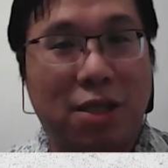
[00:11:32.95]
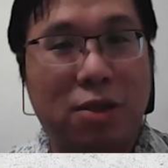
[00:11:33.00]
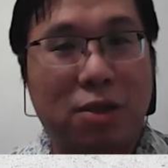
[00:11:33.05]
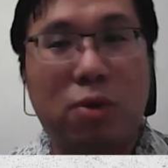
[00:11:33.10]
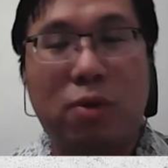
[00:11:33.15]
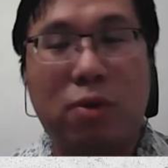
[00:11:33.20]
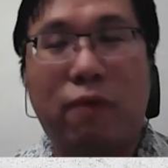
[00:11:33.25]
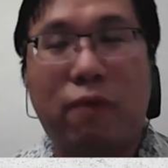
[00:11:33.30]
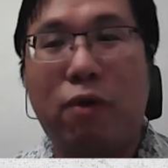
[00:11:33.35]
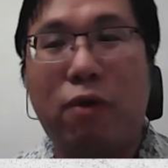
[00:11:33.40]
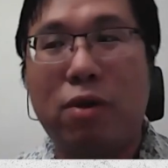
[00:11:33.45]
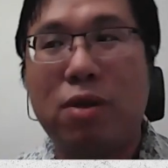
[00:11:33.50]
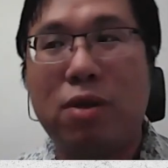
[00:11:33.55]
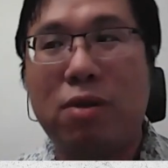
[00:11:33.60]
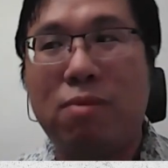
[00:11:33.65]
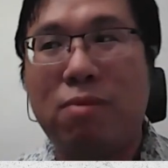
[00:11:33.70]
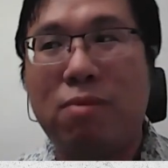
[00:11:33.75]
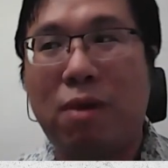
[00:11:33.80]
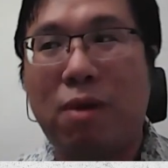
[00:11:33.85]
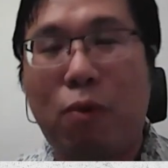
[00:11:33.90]
So for
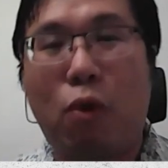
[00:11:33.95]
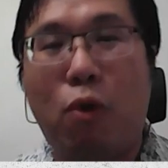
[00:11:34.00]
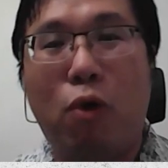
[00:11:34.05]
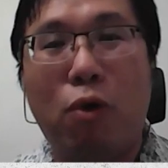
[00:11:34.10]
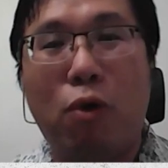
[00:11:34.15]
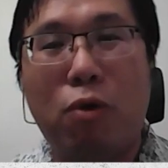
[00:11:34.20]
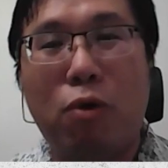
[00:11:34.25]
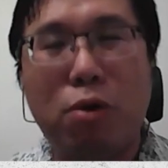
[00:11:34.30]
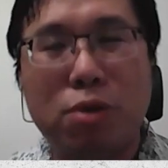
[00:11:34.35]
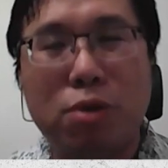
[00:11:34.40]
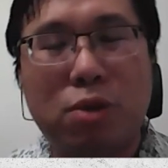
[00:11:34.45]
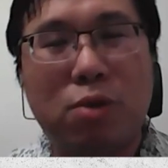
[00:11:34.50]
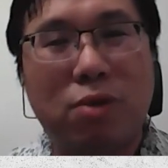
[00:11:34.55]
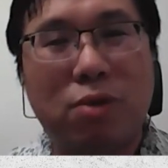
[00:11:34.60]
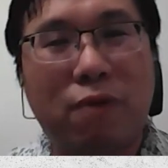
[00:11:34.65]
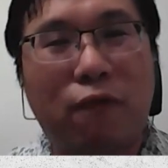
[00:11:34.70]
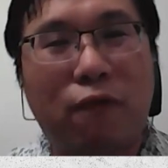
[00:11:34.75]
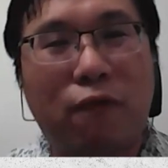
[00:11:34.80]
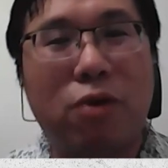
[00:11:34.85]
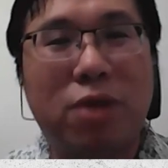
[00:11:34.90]
close
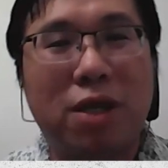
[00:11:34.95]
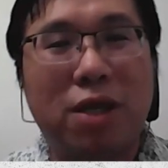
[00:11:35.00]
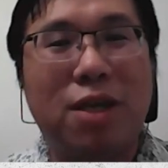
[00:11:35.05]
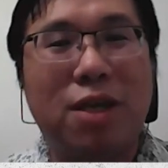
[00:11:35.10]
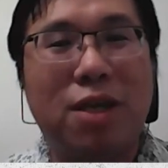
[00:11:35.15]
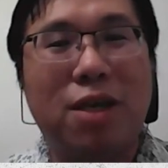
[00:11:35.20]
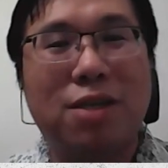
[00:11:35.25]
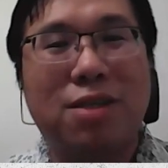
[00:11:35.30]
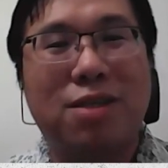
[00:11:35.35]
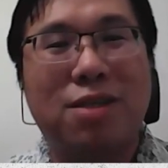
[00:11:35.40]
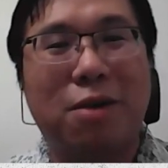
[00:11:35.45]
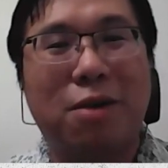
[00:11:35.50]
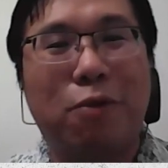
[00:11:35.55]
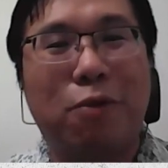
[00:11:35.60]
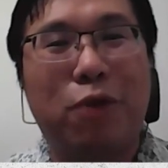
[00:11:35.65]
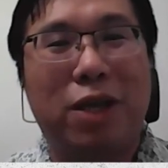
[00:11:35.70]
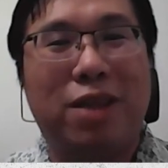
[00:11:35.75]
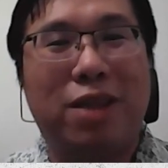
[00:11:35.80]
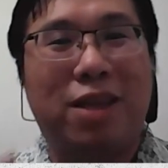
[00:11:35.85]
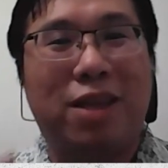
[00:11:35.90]
to 40 years, the
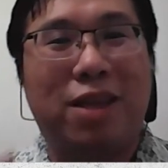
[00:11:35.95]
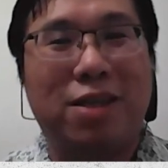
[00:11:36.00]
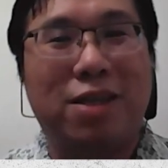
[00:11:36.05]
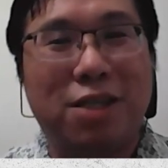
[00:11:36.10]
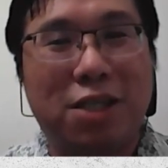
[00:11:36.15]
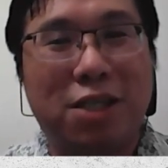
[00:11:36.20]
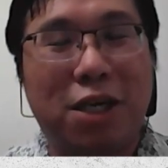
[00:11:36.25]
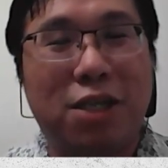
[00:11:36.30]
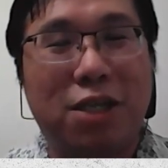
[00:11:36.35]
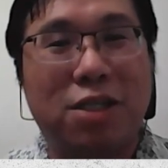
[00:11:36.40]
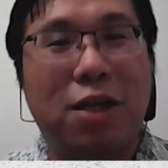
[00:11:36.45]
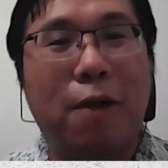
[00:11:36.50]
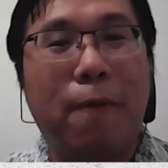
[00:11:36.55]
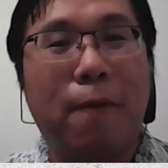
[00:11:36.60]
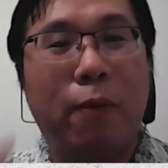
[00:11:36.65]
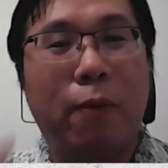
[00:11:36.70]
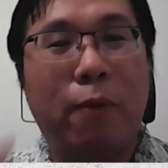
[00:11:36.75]
rate doesn't change.